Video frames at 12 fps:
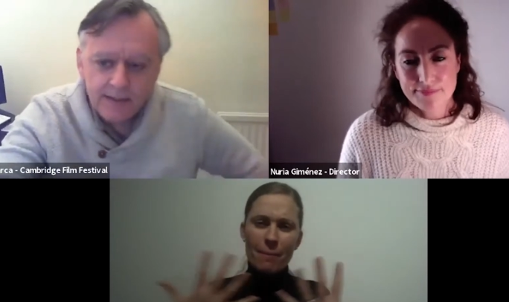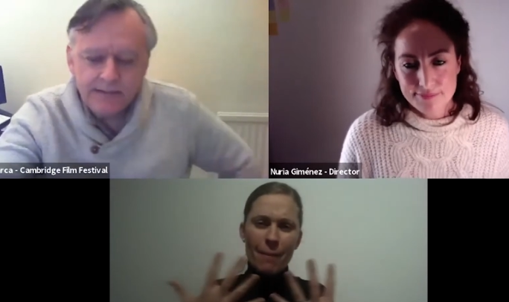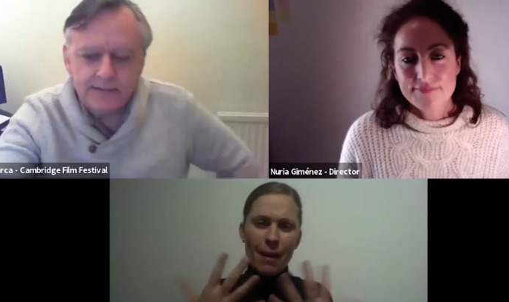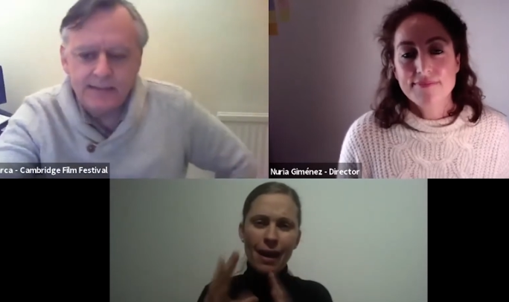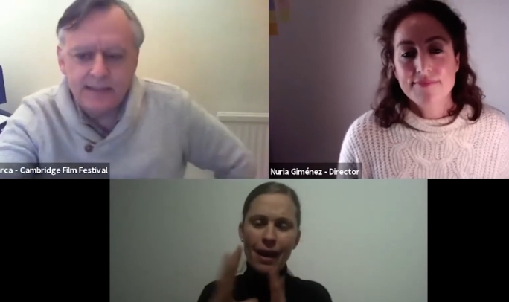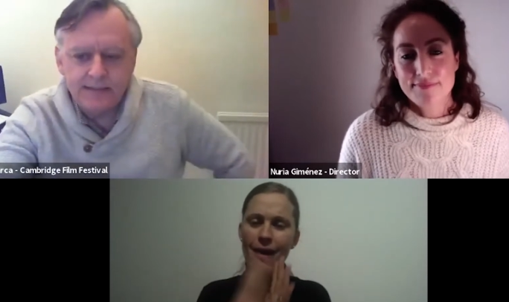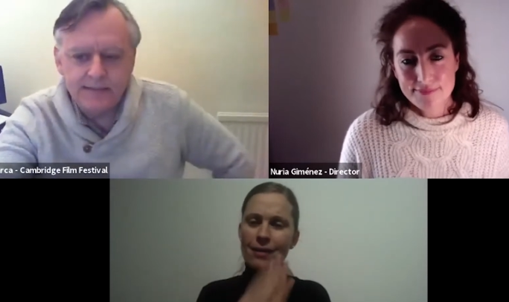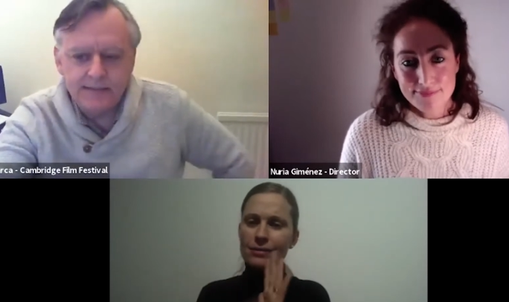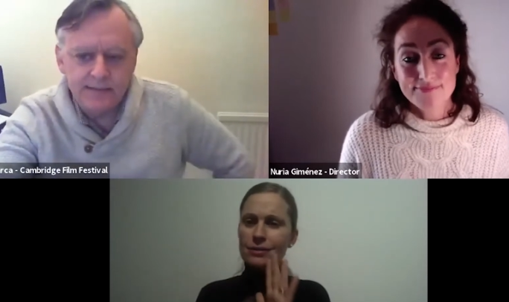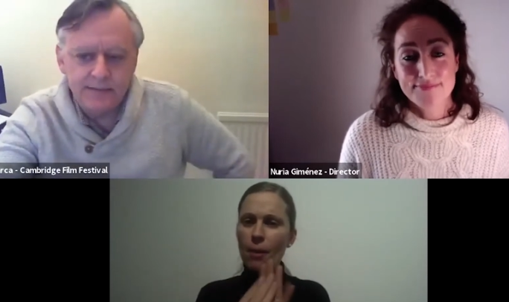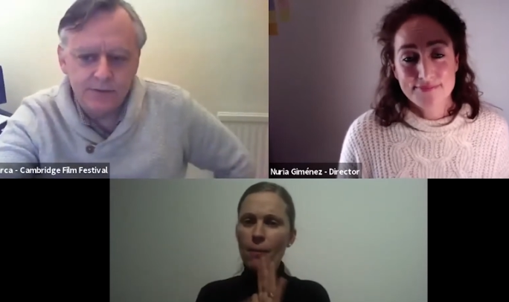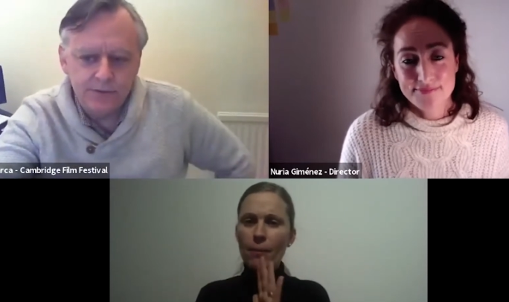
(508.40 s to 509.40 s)
Speaker 1: started
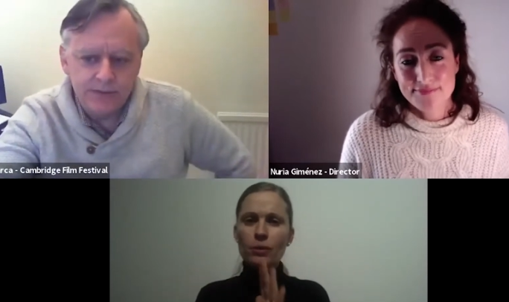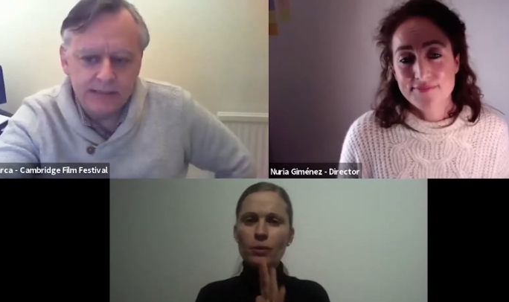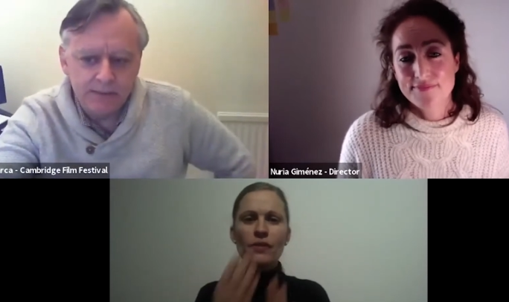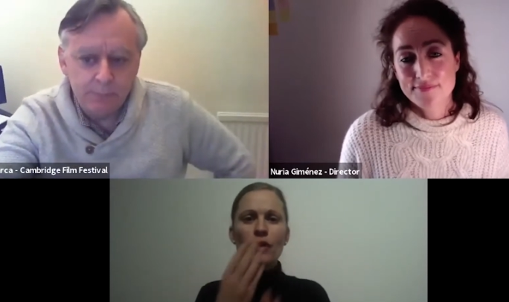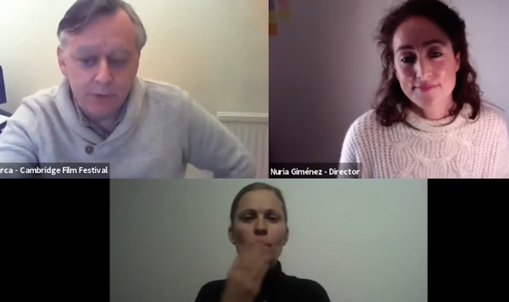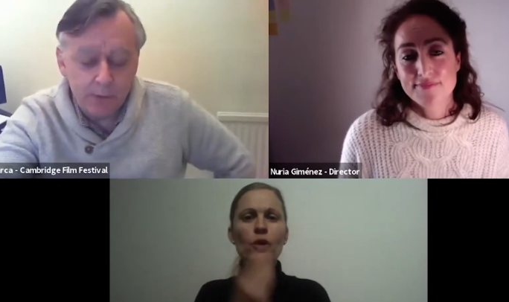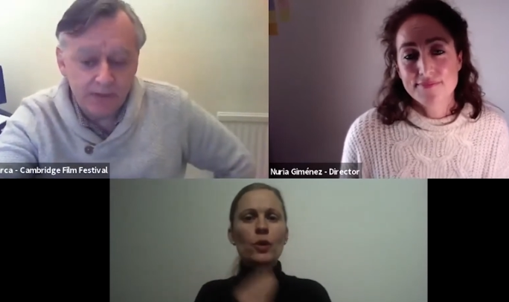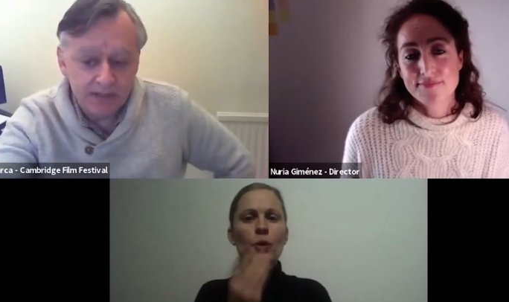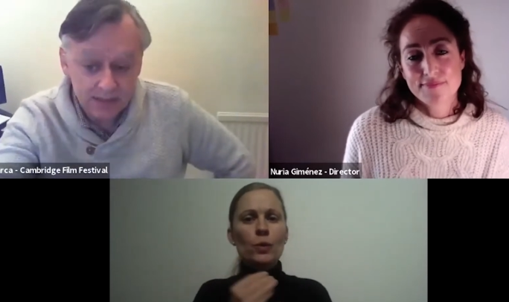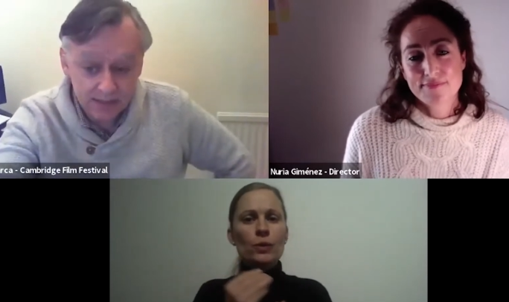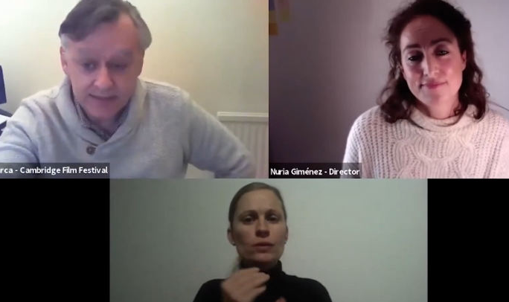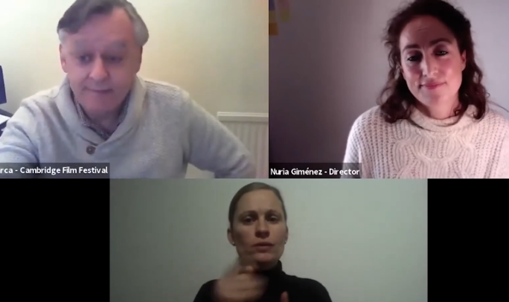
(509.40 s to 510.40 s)
using it
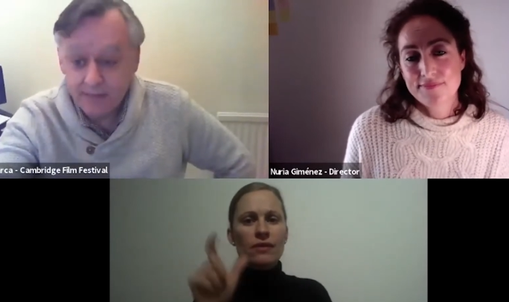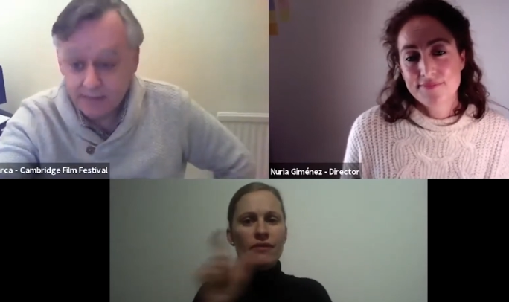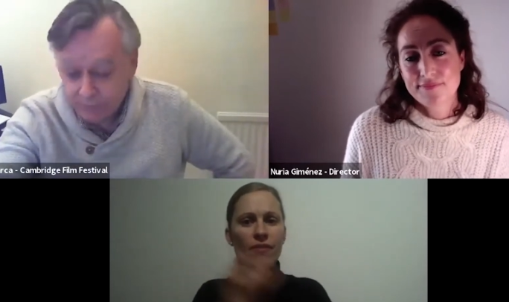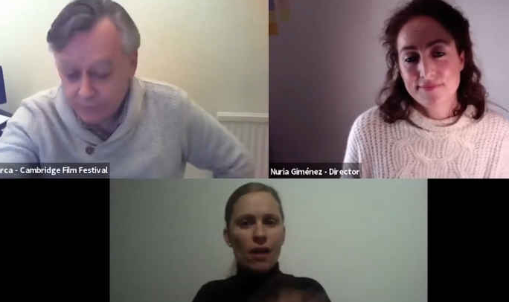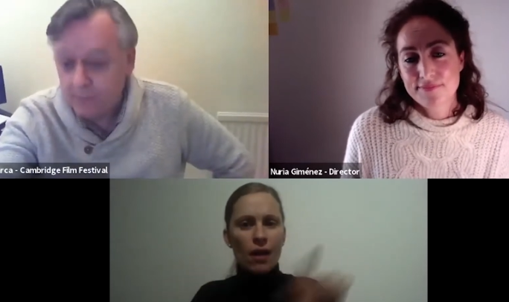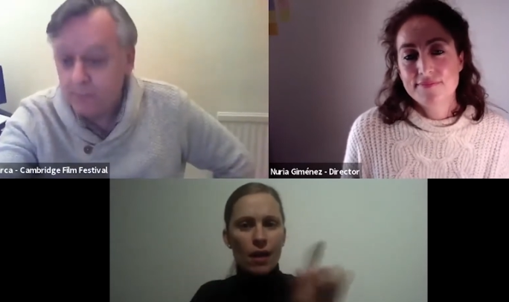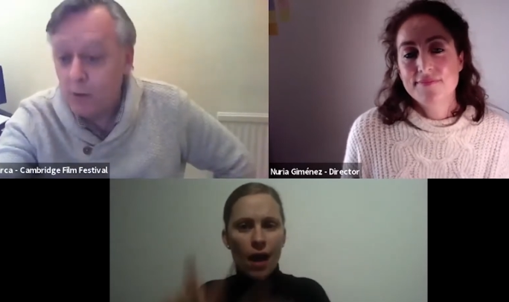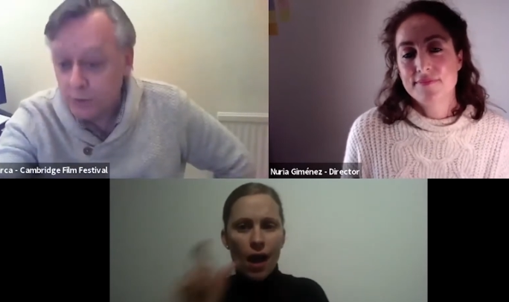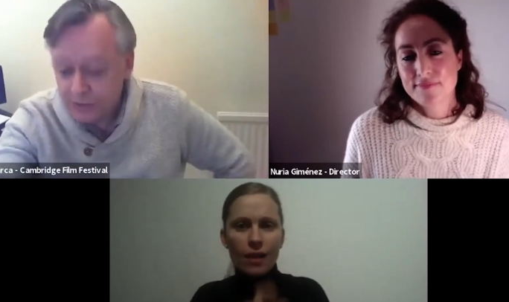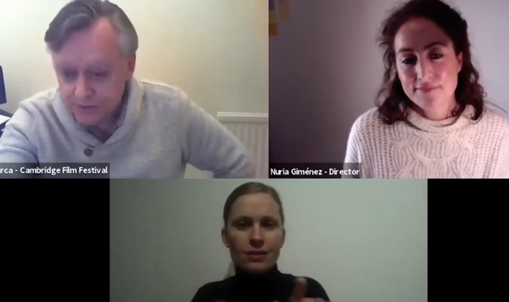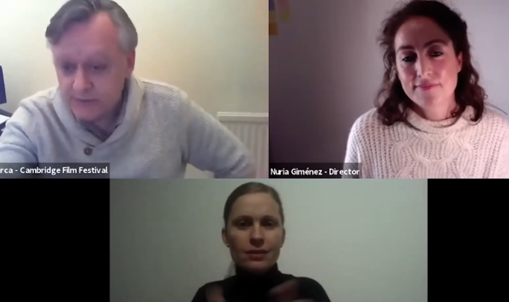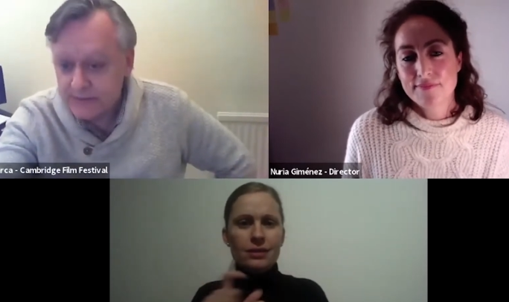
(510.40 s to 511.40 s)
prominently for
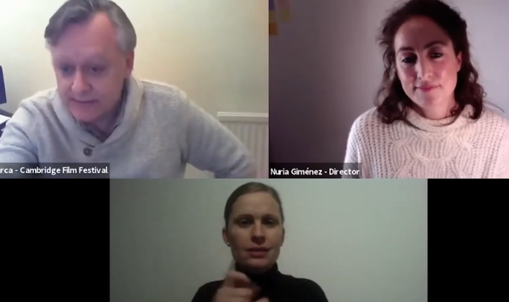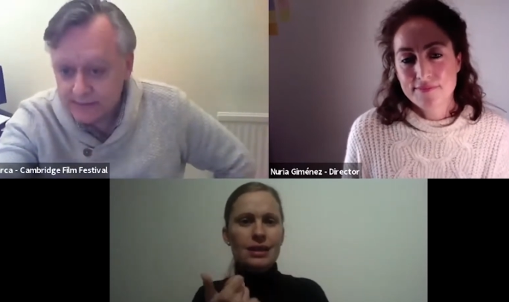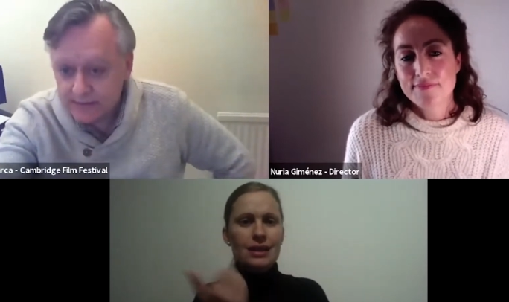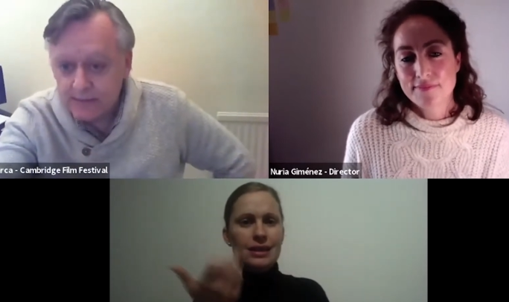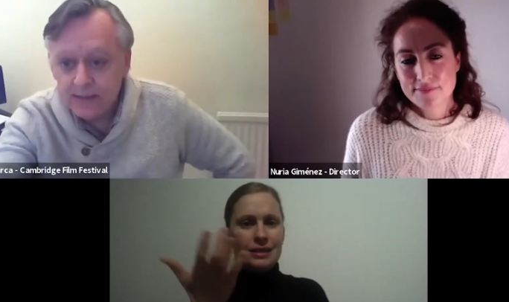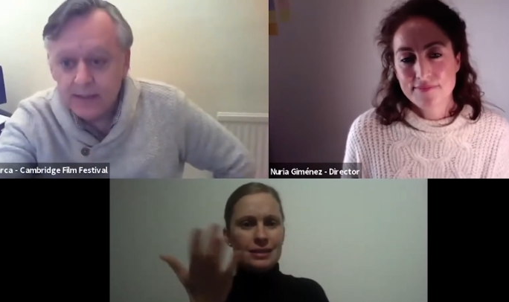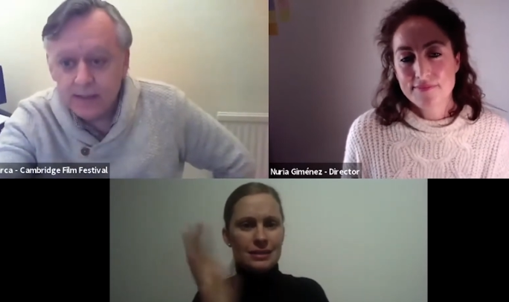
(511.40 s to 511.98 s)
emotions and,